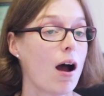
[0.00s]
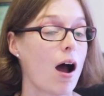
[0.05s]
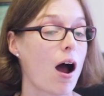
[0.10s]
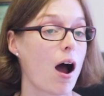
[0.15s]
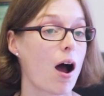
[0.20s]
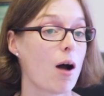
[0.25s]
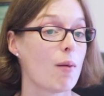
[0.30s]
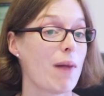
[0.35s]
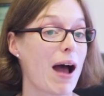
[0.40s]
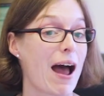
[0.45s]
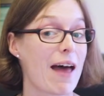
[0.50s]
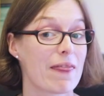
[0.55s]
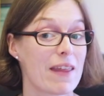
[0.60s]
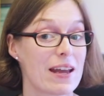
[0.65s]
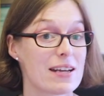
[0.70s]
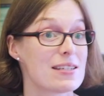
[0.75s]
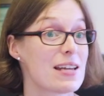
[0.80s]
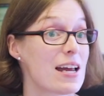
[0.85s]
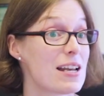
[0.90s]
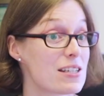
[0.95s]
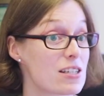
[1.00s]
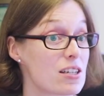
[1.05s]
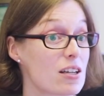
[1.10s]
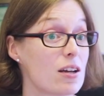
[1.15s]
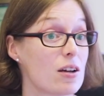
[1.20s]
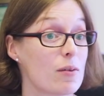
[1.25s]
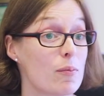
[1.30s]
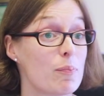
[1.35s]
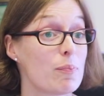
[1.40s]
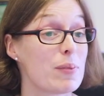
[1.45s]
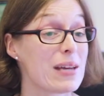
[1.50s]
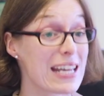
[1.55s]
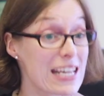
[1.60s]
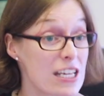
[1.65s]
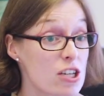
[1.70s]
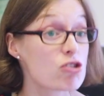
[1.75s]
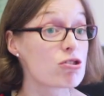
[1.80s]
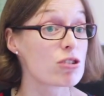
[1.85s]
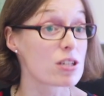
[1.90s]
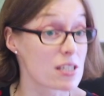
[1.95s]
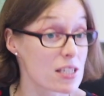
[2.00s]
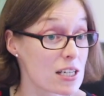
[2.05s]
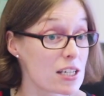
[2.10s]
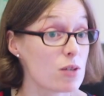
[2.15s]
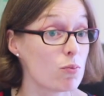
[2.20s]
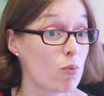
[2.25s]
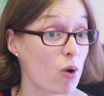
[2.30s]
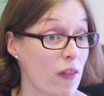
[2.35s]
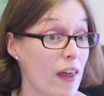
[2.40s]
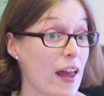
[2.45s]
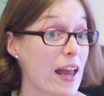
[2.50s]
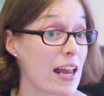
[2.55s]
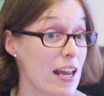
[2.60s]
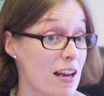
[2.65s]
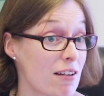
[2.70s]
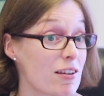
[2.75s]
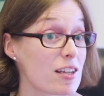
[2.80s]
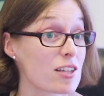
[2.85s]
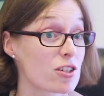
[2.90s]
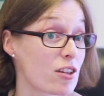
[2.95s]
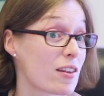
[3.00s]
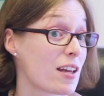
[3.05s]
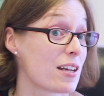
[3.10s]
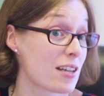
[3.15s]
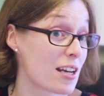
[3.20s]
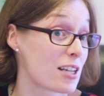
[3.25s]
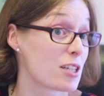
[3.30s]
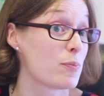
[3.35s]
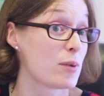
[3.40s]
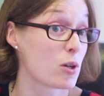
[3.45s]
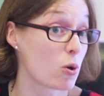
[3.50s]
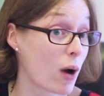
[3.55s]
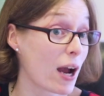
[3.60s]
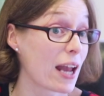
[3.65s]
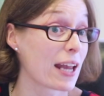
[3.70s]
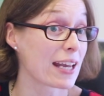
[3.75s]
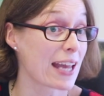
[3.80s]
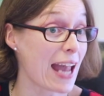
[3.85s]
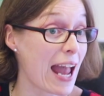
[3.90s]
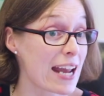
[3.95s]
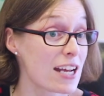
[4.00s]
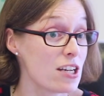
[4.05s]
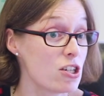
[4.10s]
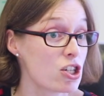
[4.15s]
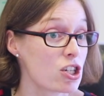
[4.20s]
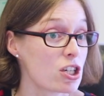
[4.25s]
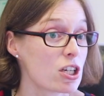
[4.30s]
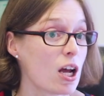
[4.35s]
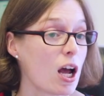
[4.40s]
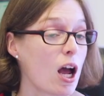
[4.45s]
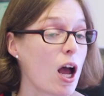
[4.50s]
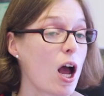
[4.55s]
and they tend to be interested in what they're hearing, so they tend to be quite engaged.